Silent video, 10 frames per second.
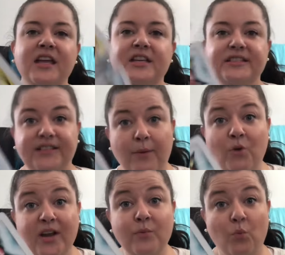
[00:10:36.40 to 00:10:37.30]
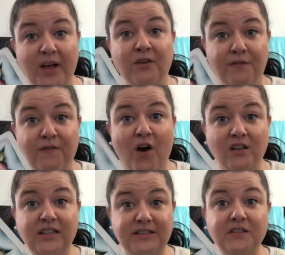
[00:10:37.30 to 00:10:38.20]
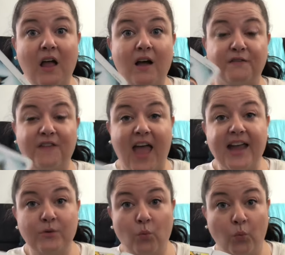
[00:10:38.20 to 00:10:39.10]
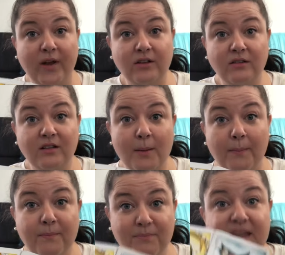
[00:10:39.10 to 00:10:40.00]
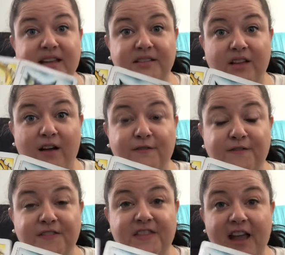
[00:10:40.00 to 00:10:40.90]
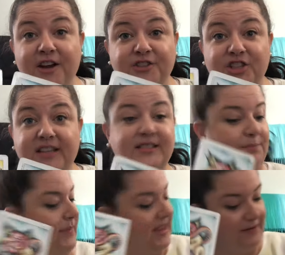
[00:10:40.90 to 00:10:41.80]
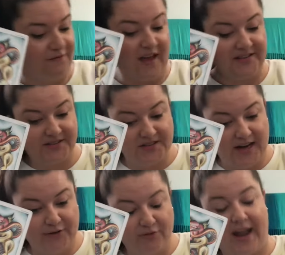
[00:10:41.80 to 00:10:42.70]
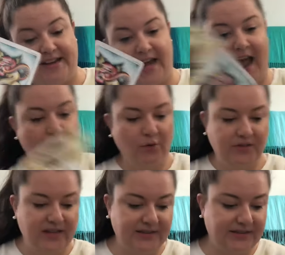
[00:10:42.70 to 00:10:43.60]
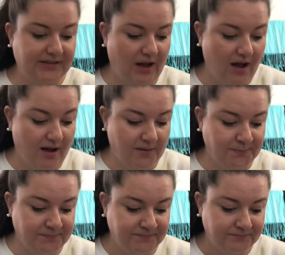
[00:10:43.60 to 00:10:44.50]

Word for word: someone will fall in love and will be in love. They're just manifesting right now this, um,